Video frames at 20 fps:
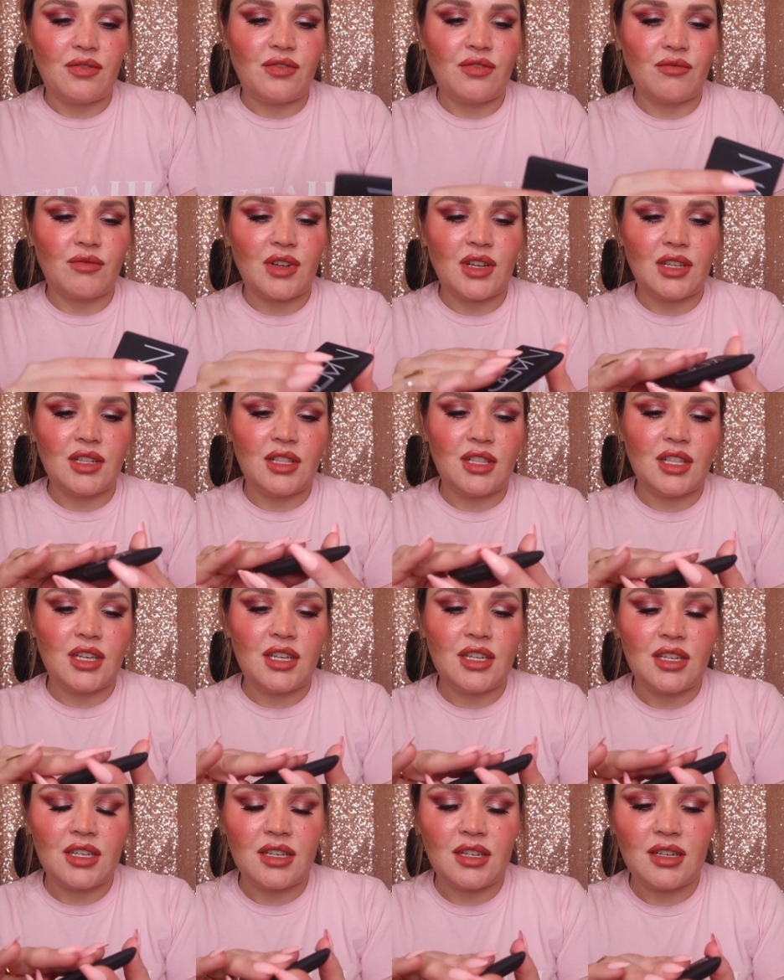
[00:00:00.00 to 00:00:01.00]

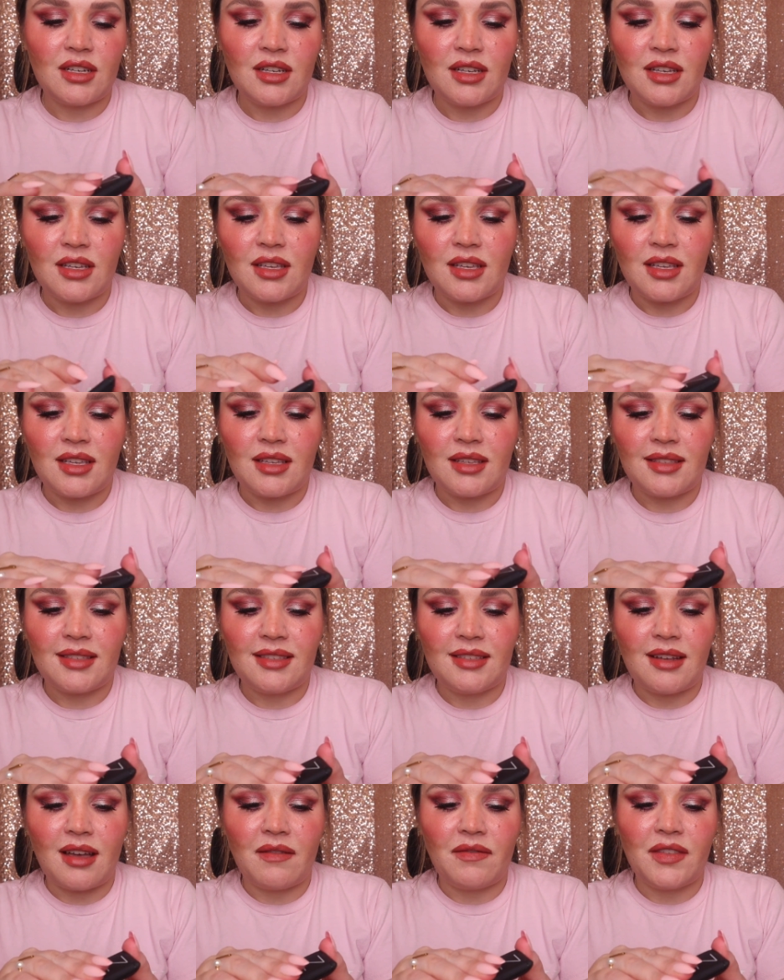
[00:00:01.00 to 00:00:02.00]
Thrill
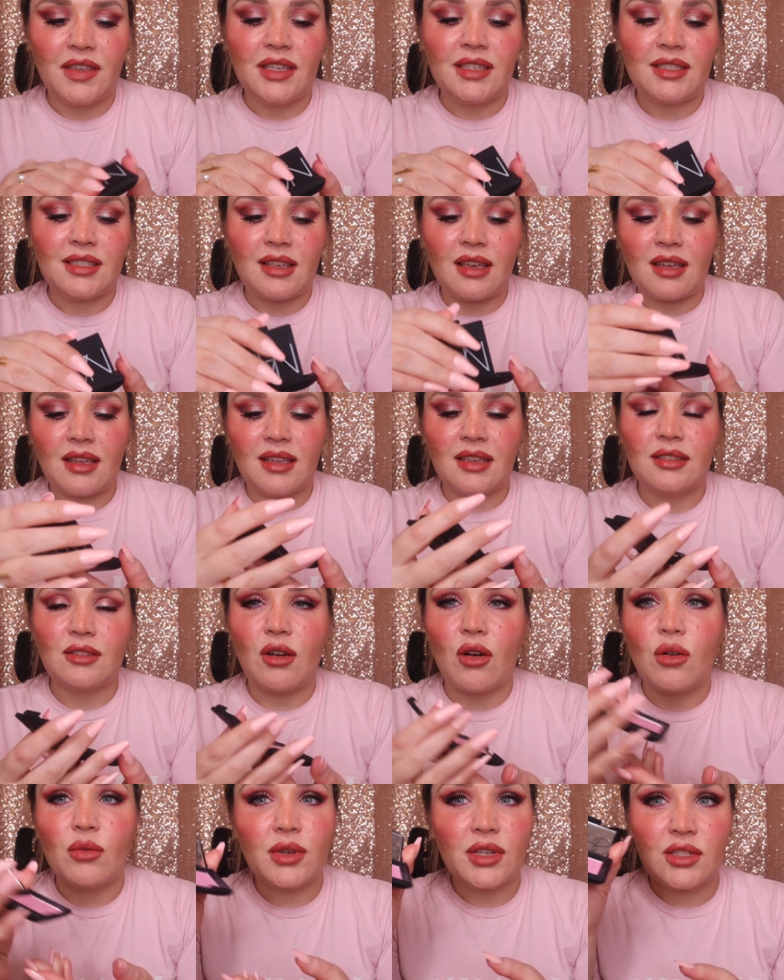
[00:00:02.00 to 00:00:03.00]
stuff. This is
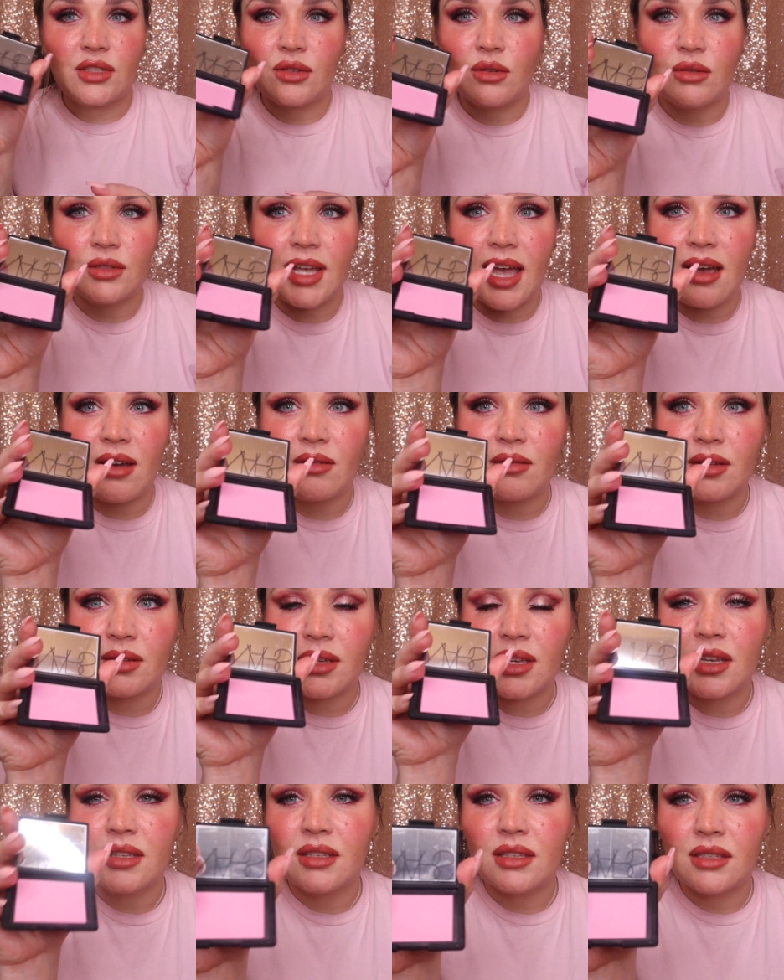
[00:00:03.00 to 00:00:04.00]
always sold out
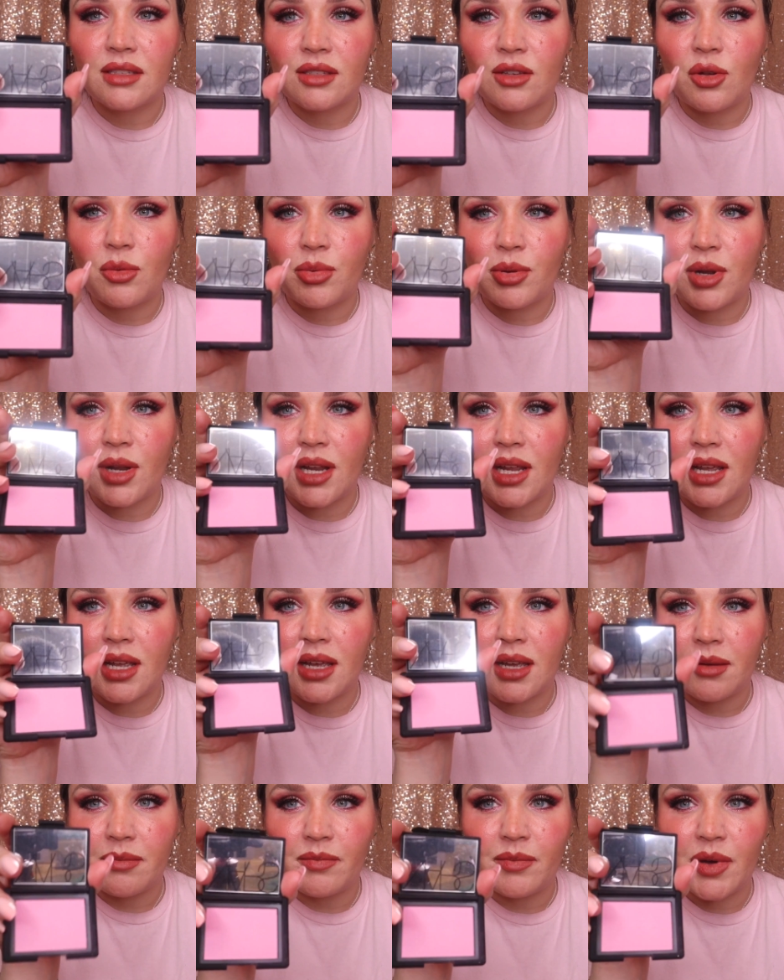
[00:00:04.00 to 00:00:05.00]
because it's so
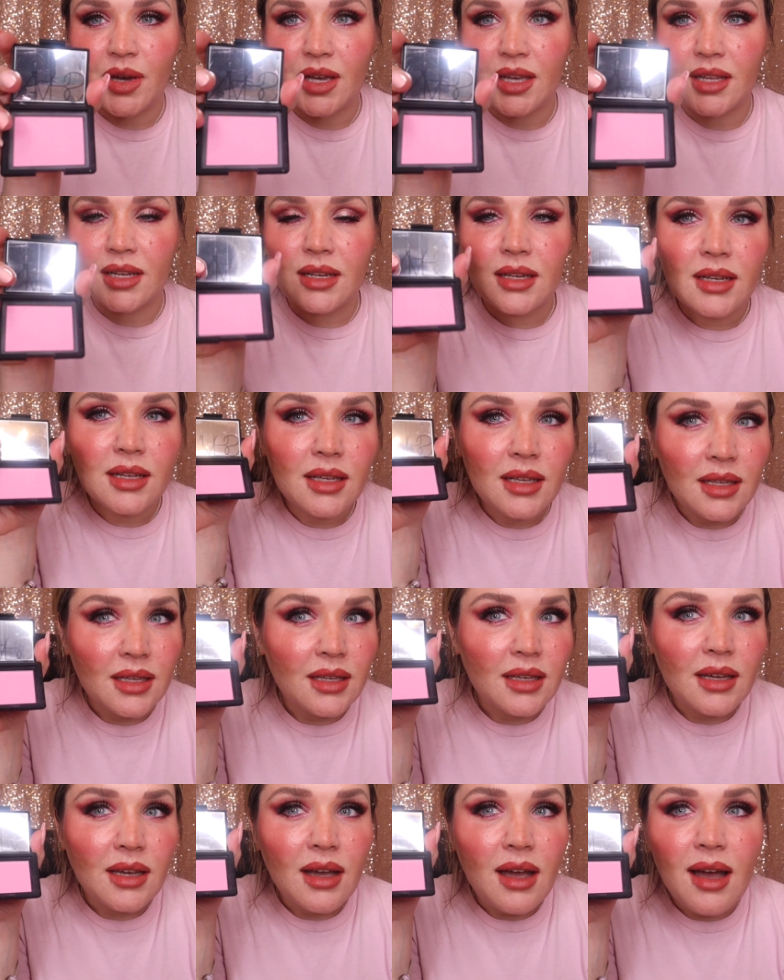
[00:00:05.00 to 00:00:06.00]
pretty, but
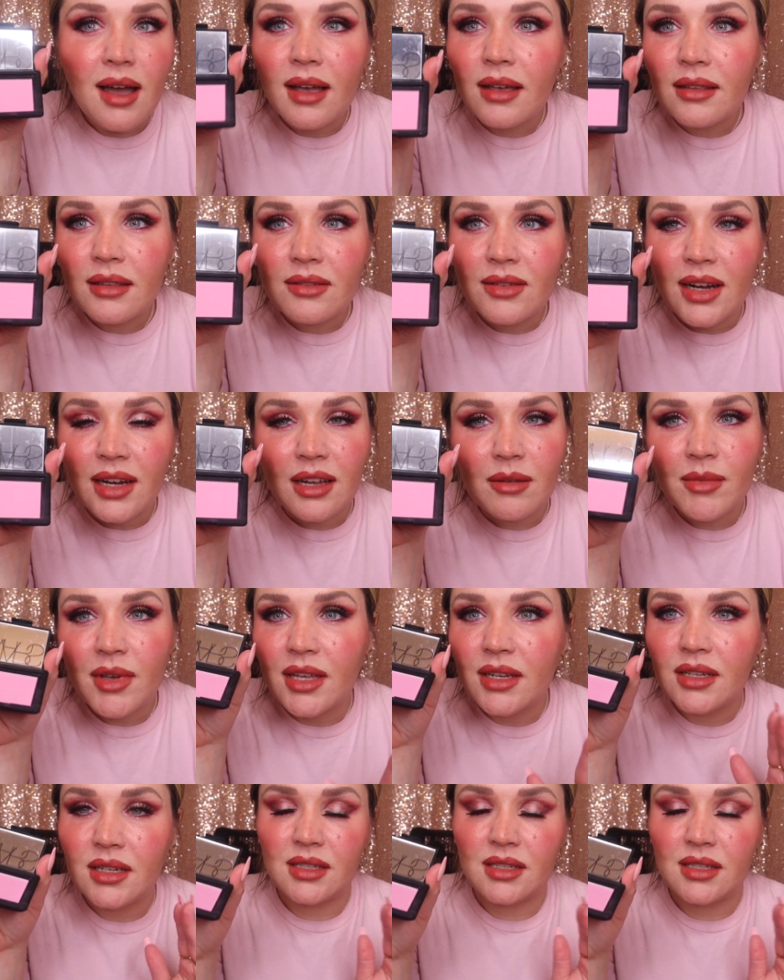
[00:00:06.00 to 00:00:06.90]
highly recommend.